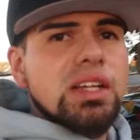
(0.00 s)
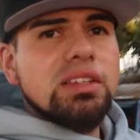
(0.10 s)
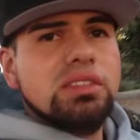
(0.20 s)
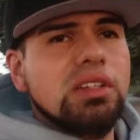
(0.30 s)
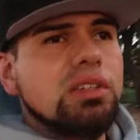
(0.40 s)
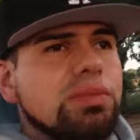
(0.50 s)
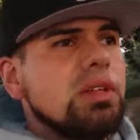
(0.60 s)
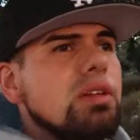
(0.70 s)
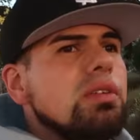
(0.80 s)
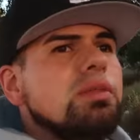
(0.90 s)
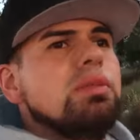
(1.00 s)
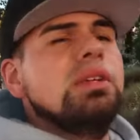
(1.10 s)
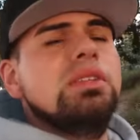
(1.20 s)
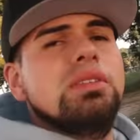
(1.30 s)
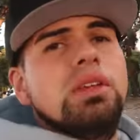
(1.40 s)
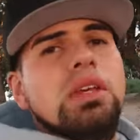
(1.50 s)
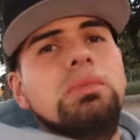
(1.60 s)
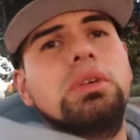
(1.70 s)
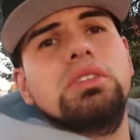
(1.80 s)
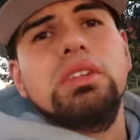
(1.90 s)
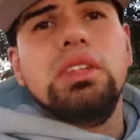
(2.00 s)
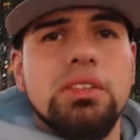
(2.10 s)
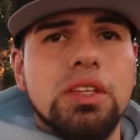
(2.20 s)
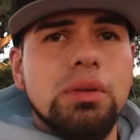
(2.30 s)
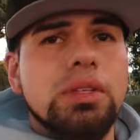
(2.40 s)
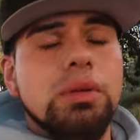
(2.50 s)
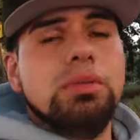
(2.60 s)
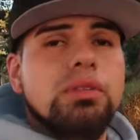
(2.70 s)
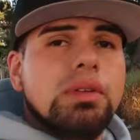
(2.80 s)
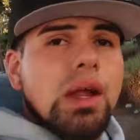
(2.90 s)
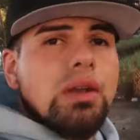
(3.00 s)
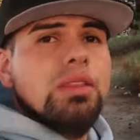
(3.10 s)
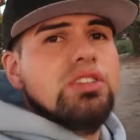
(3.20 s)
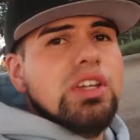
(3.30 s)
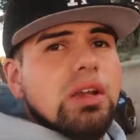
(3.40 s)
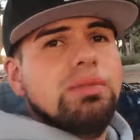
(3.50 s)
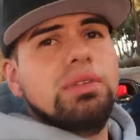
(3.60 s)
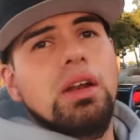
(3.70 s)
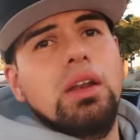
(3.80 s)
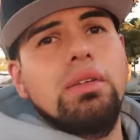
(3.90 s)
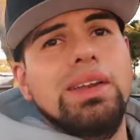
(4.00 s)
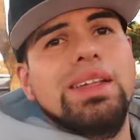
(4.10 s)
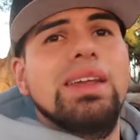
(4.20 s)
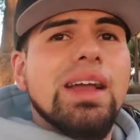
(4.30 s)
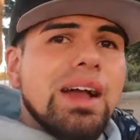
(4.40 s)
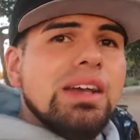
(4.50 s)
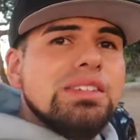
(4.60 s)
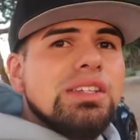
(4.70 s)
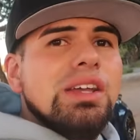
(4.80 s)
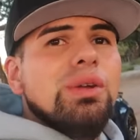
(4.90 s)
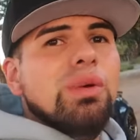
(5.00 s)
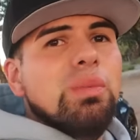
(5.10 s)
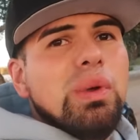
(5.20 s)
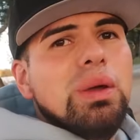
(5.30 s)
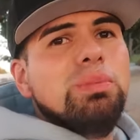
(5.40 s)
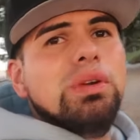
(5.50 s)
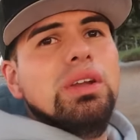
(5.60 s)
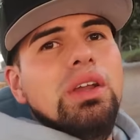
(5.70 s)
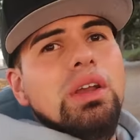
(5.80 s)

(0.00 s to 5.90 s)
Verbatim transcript: you guys in the next video. Peace. Make sure you hit that thumbs up. Subscribe to the channel if you're not already. And guys, remember